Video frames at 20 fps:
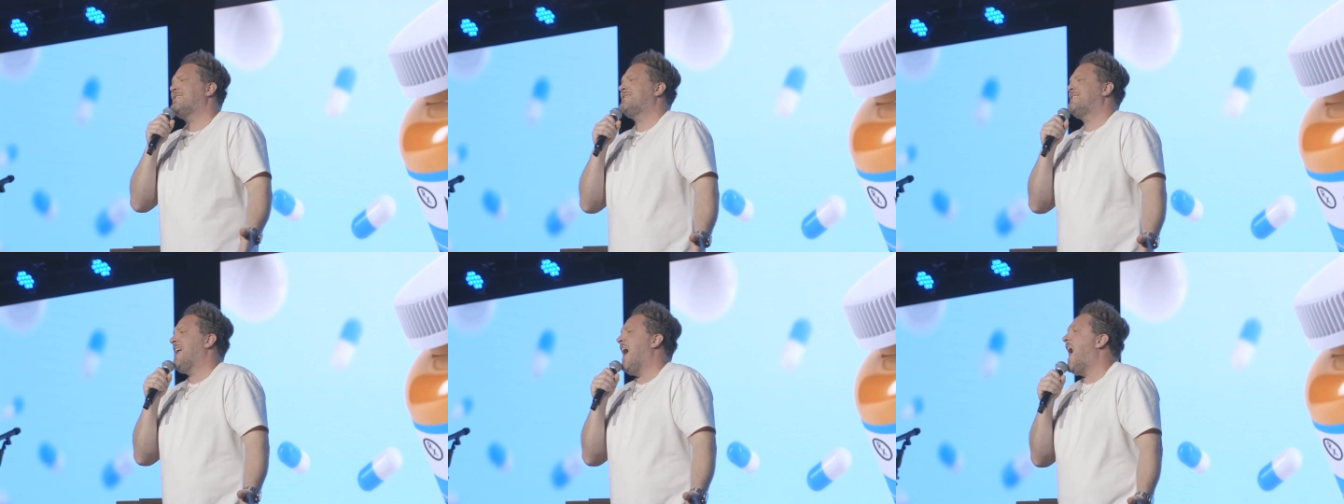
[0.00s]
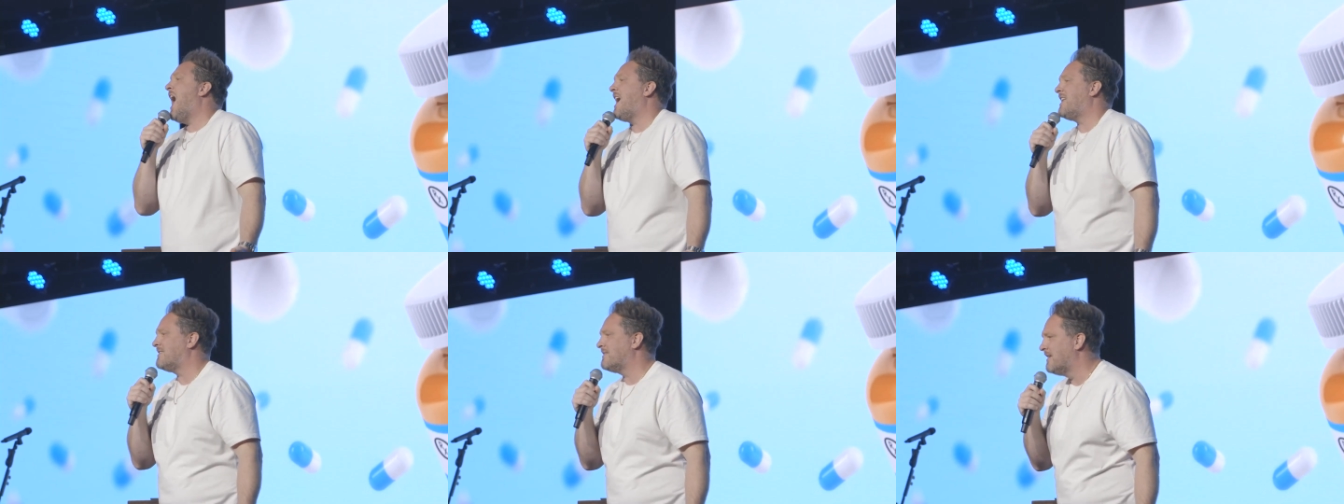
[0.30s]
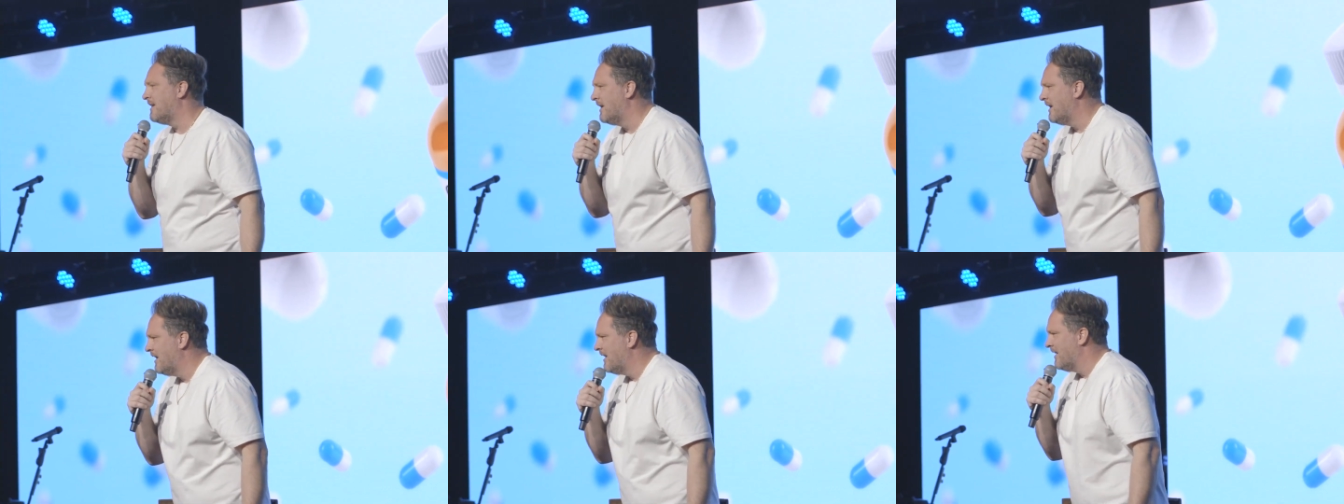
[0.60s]
not
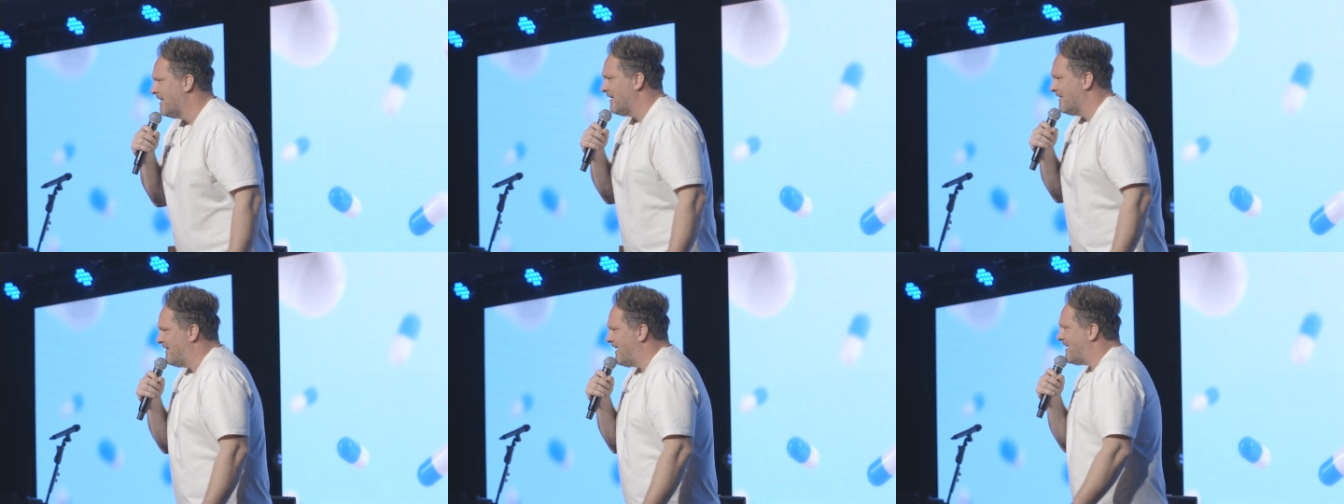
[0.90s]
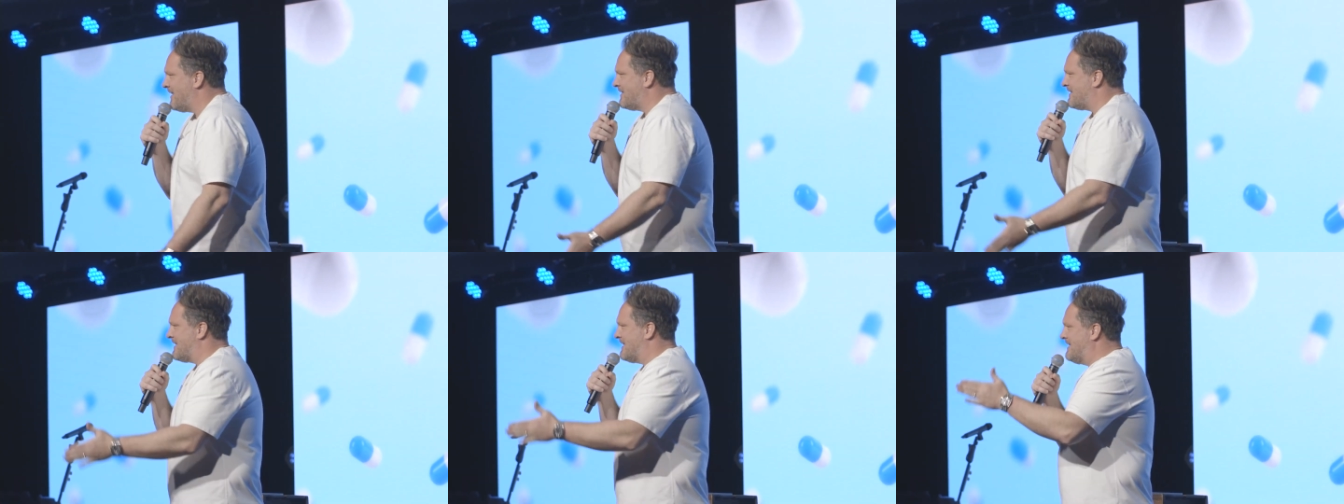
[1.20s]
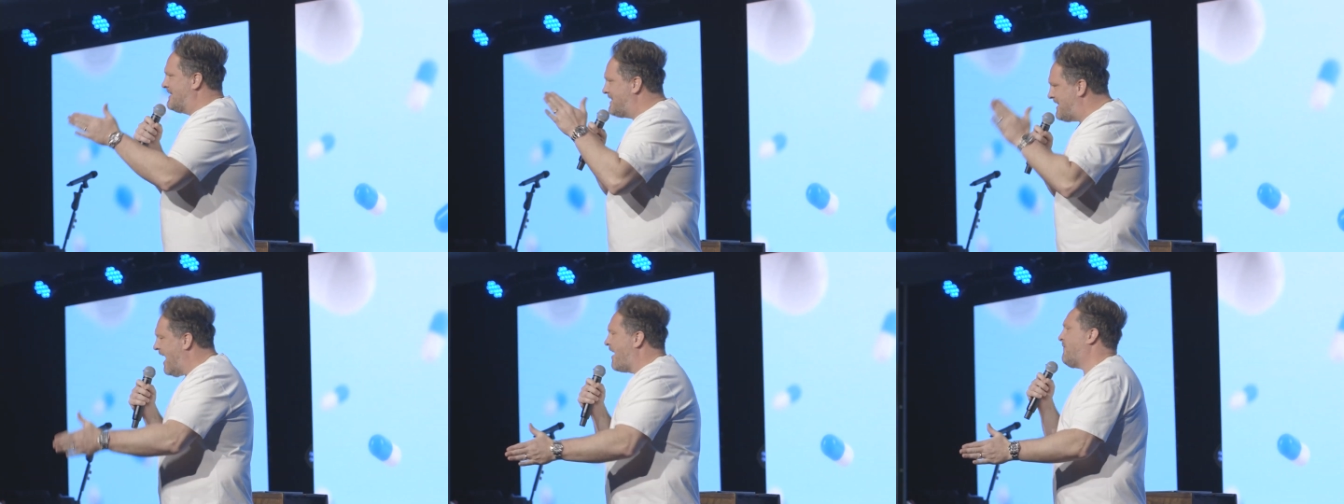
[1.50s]
and that is
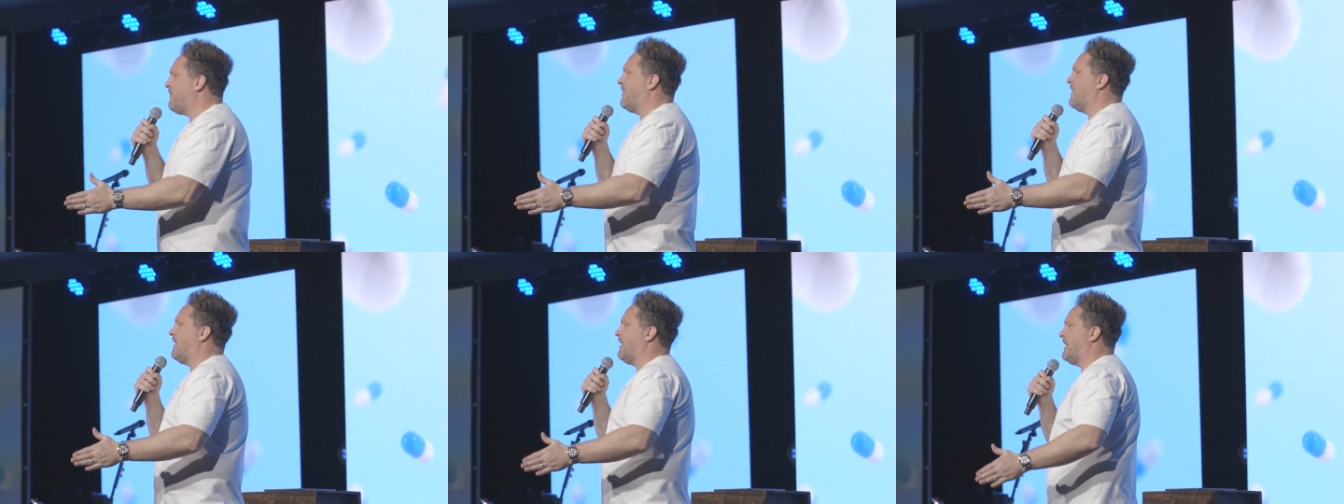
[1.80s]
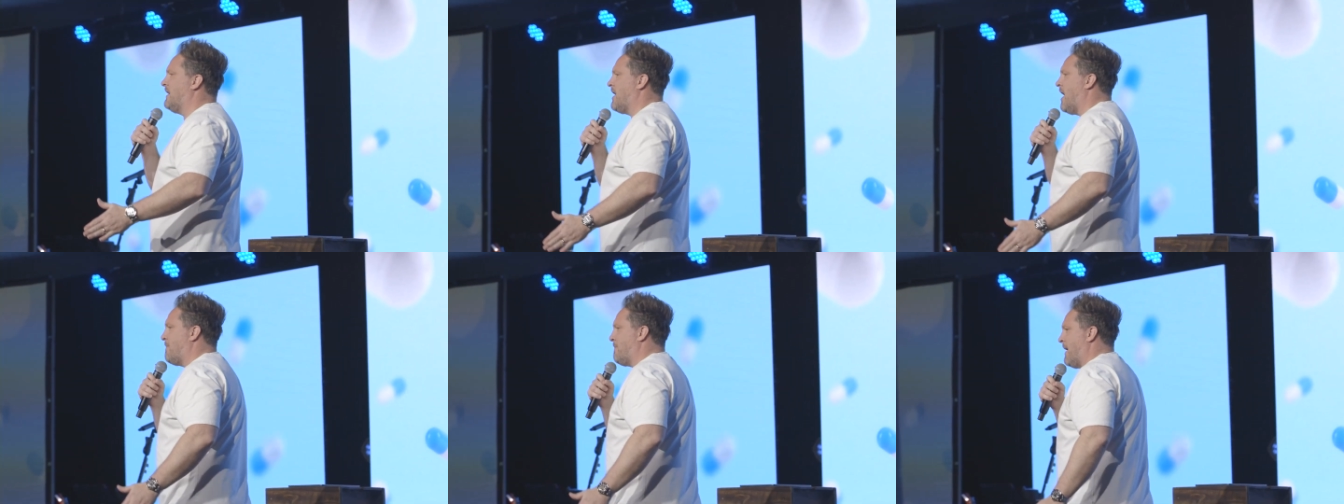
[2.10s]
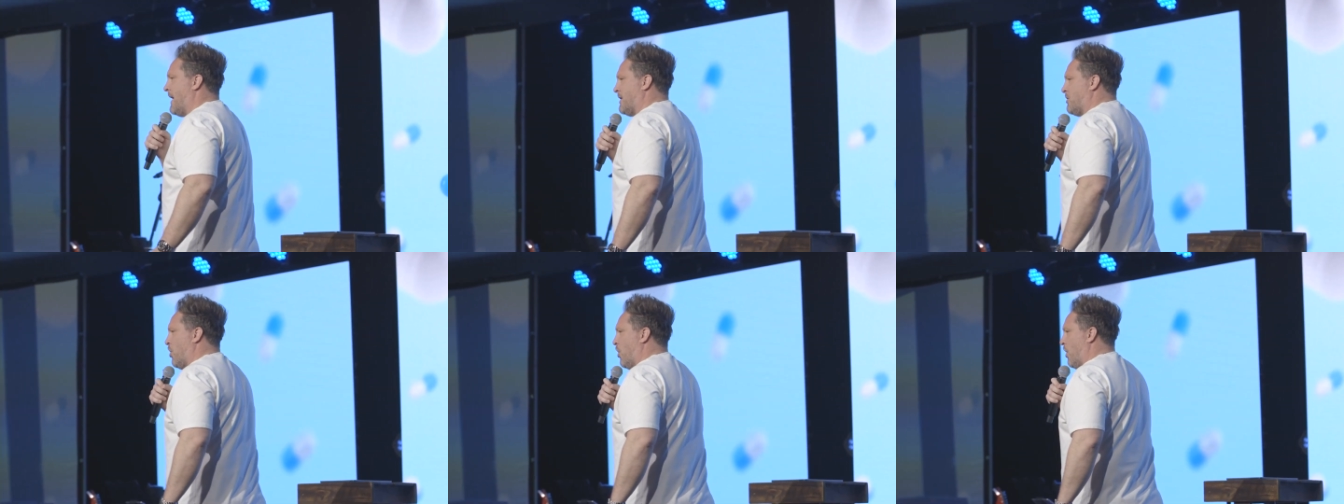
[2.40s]
definitely not
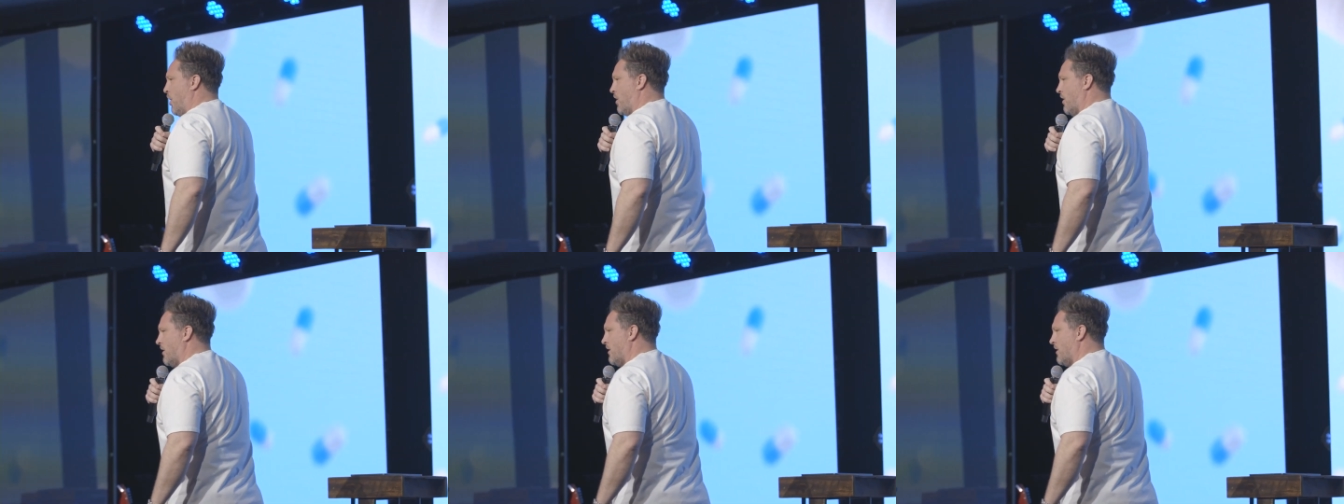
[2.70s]
my car.